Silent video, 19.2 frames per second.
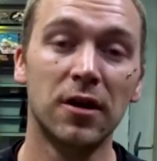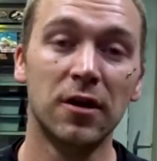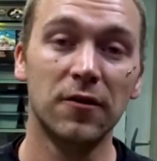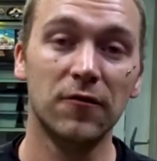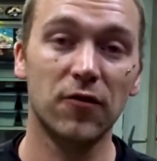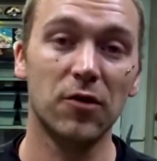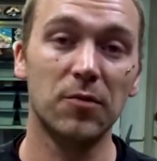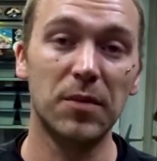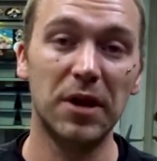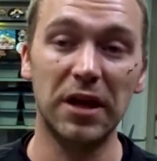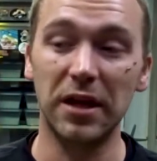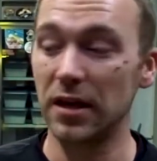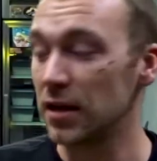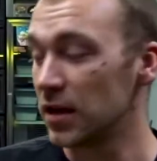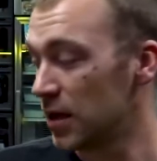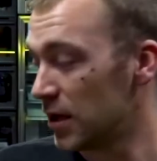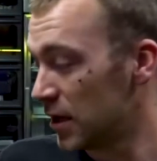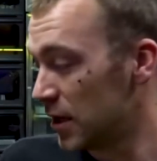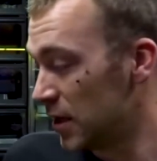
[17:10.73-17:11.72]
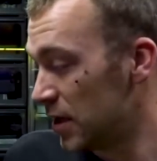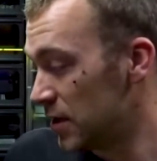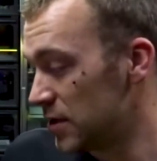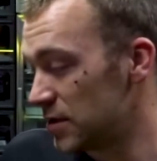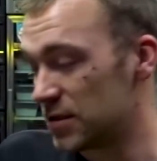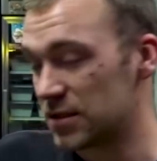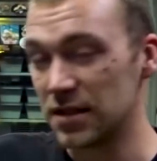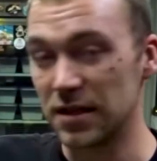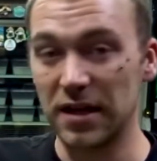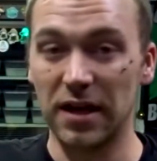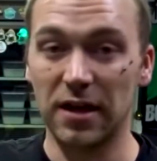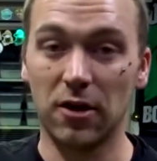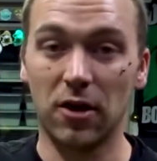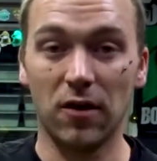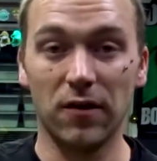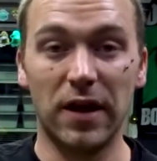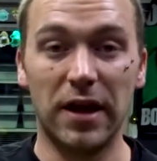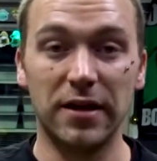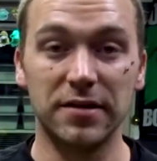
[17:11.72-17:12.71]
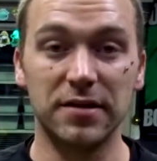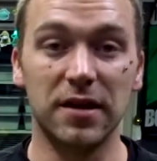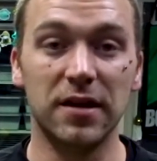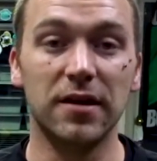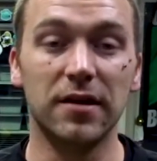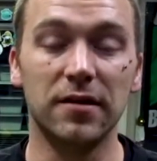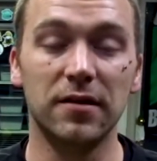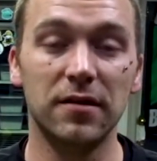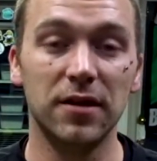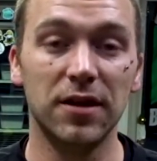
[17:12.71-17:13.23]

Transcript: for me to get all that done.